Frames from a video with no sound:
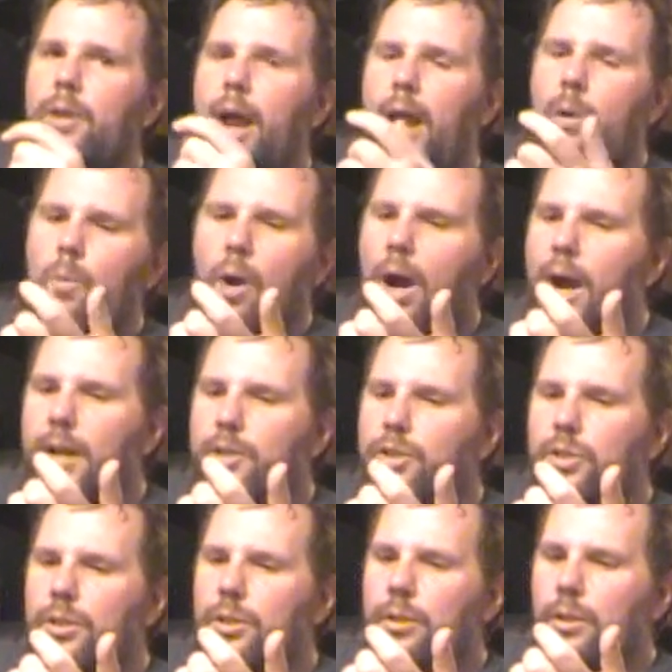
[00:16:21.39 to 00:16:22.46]
I
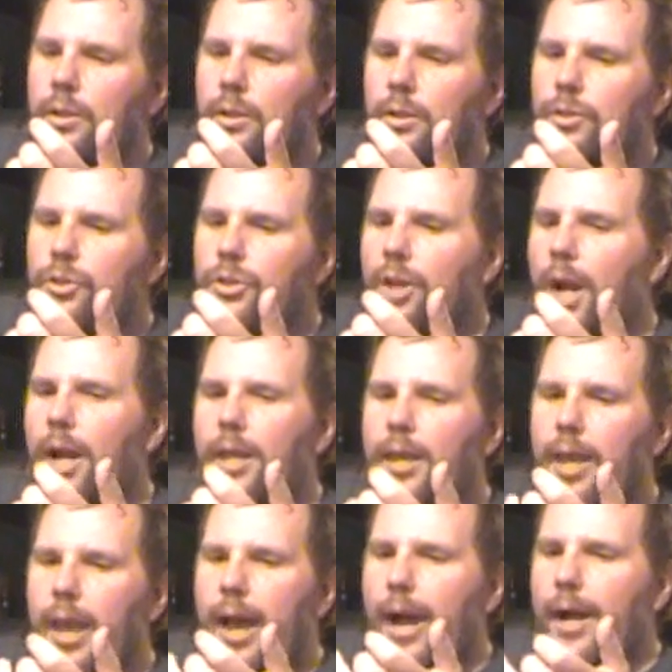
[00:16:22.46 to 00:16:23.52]
watched Johnny
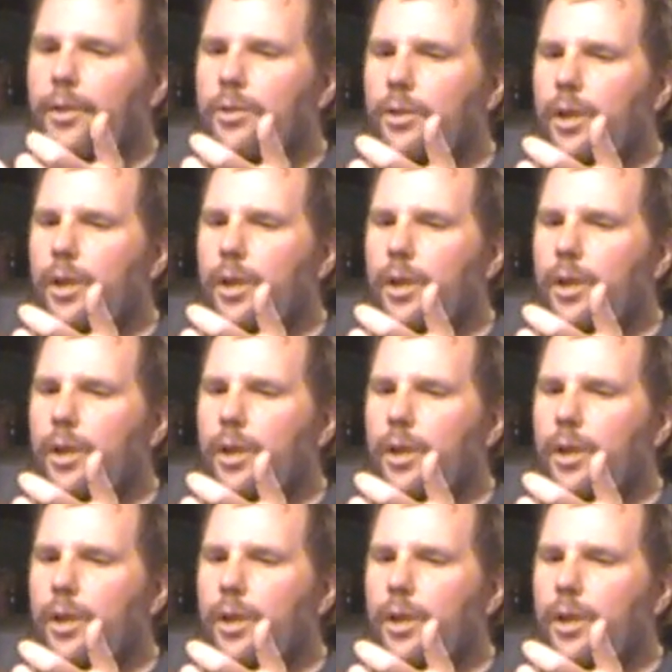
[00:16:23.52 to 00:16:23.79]
Cash